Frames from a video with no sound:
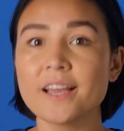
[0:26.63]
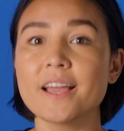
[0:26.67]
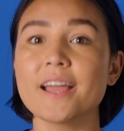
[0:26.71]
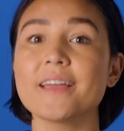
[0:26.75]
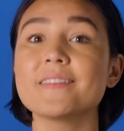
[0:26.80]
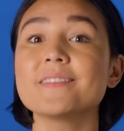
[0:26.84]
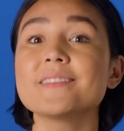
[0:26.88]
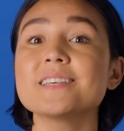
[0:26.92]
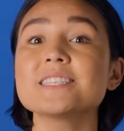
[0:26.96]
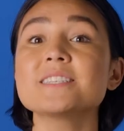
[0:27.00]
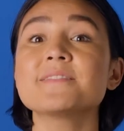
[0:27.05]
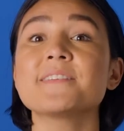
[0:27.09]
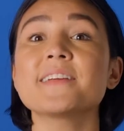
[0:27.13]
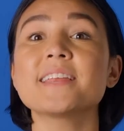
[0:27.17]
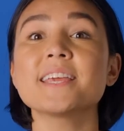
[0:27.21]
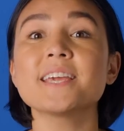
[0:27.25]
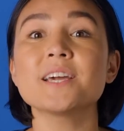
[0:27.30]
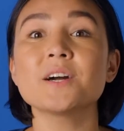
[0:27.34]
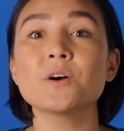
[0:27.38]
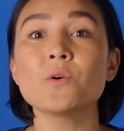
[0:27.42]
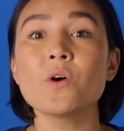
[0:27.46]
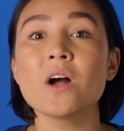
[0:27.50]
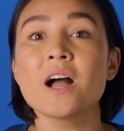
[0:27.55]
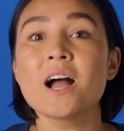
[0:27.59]
In this
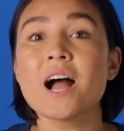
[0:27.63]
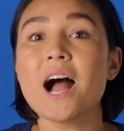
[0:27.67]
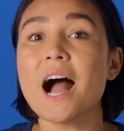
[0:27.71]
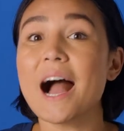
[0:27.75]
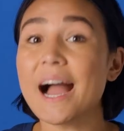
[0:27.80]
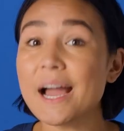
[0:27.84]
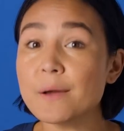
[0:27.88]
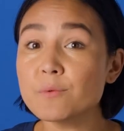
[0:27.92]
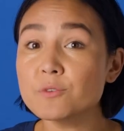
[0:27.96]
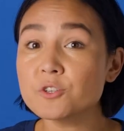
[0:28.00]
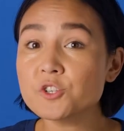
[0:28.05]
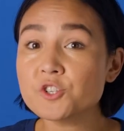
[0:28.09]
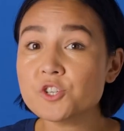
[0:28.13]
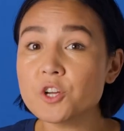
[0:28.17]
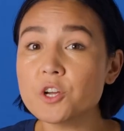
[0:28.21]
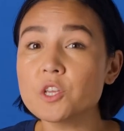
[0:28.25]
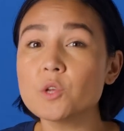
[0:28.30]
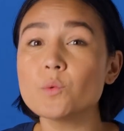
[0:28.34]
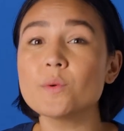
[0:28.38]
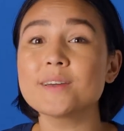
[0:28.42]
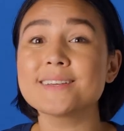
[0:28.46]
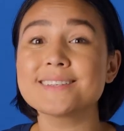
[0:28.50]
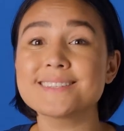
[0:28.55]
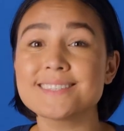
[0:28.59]
video, I will show
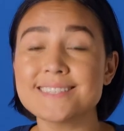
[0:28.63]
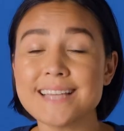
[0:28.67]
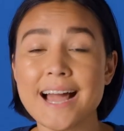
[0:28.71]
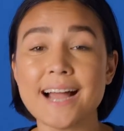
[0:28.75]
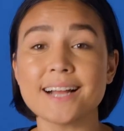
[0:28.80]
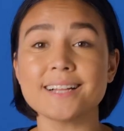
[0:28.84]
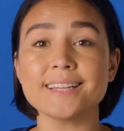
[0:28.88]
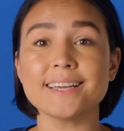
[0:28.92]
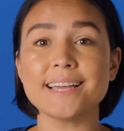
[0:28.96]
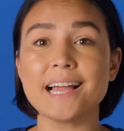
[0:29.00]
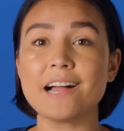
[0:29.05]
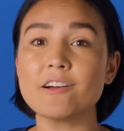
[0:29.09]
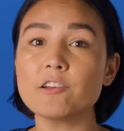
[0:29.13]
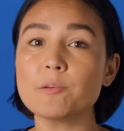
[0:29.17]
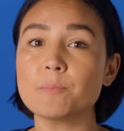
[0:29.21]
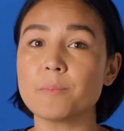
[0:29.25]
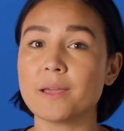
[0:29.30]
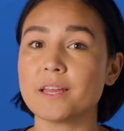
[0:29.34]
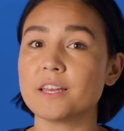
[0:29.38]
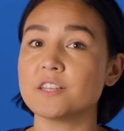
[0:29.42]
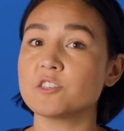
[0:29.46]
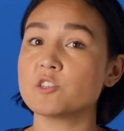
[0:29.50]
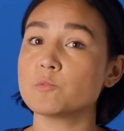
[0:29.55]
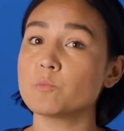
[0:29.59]
you exactly how to
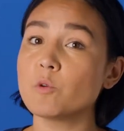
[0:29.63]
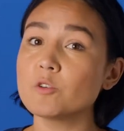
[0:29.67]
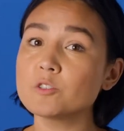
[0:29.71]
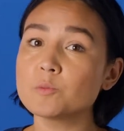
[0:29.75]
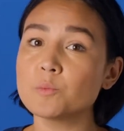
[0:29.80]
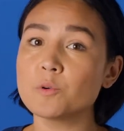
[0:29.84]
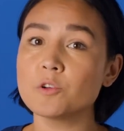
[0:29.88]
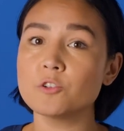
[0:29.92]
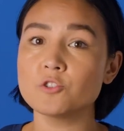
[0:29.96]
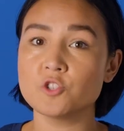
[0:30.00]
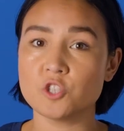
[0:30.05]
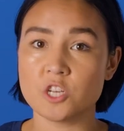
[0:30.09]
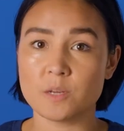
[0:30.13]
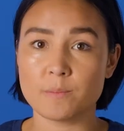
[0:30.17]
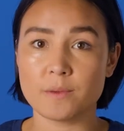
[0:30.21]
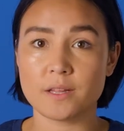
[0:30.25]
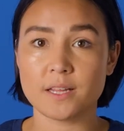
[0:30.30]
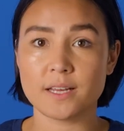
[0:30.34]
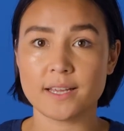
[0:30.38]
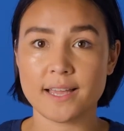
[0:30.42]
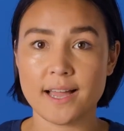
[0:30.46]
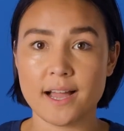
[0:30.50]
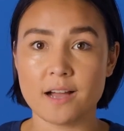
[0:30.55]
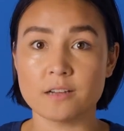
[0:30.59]
manage multiple
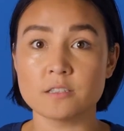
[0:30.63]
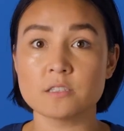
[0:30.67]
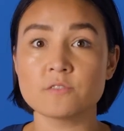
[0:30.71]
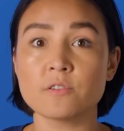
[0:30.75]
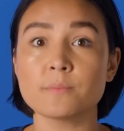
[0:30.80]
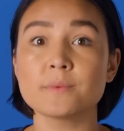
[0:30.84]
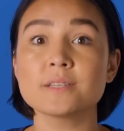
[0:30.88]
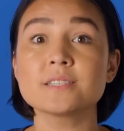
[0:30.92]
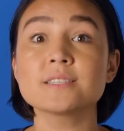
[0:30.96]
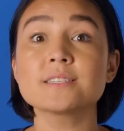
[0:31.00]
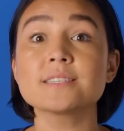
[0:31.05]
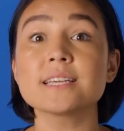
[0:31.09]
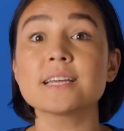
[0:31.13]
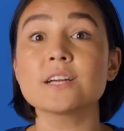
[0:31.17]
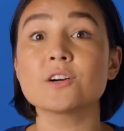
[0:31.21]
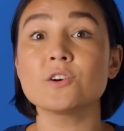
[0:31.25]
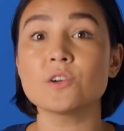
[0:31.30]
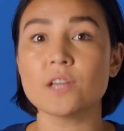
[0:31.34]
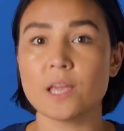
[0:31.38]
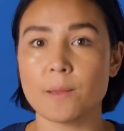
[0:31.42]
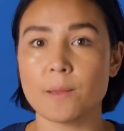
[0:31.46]
Gmail accounts from a single